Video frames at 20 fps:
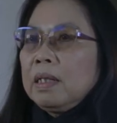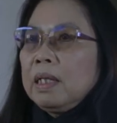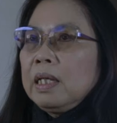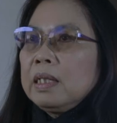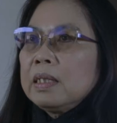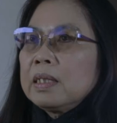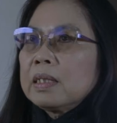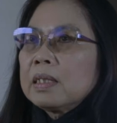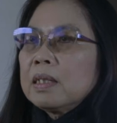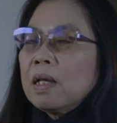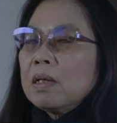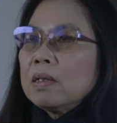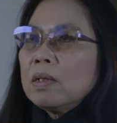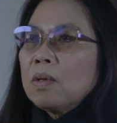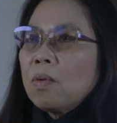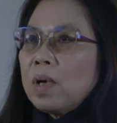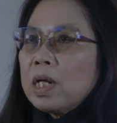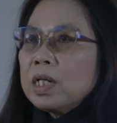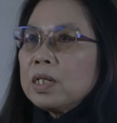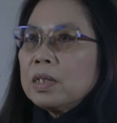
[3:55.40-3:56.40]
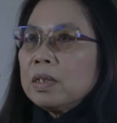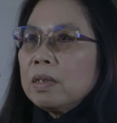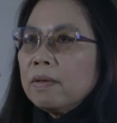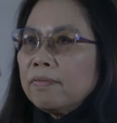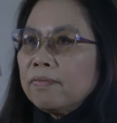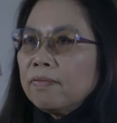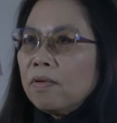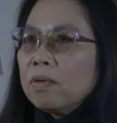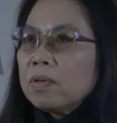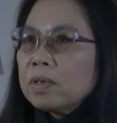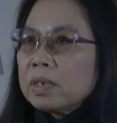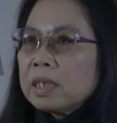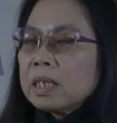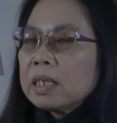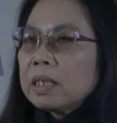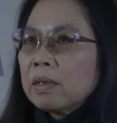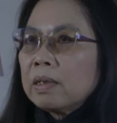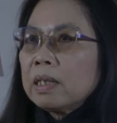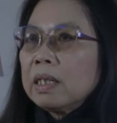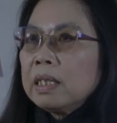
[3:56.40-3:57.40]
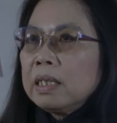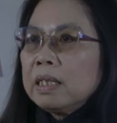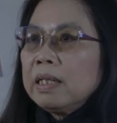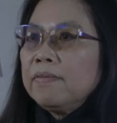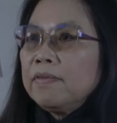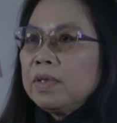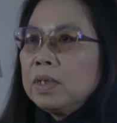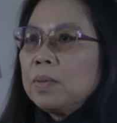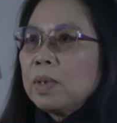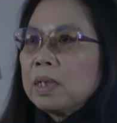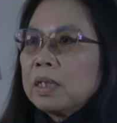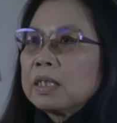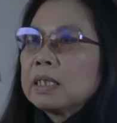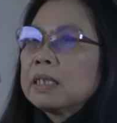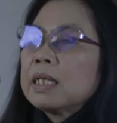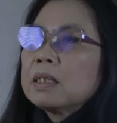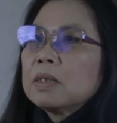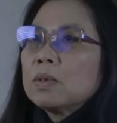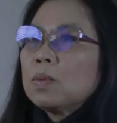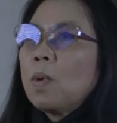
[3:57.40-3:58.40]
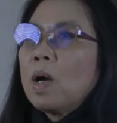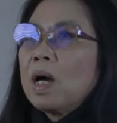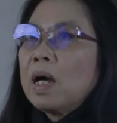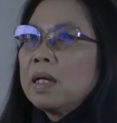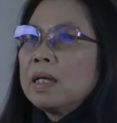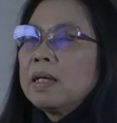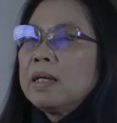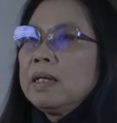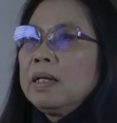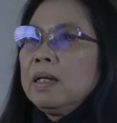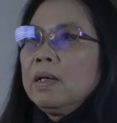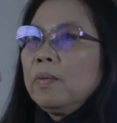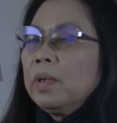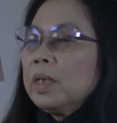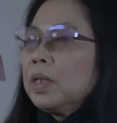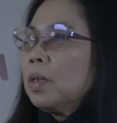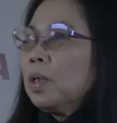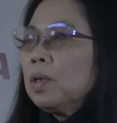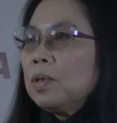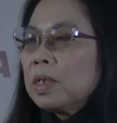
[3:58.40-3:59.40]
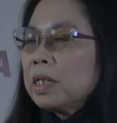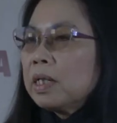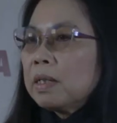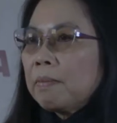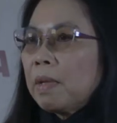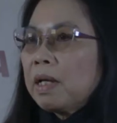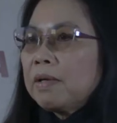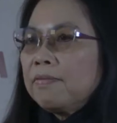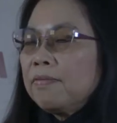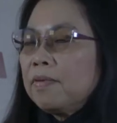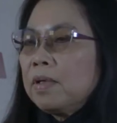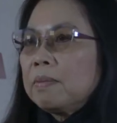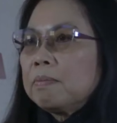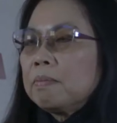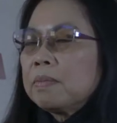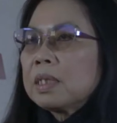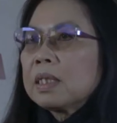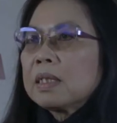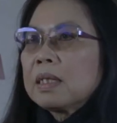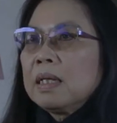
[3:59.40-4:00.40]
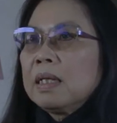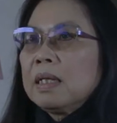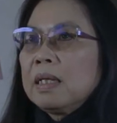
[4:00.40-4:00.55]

it's not a question of focusing on individuals. That's why when you look at my films,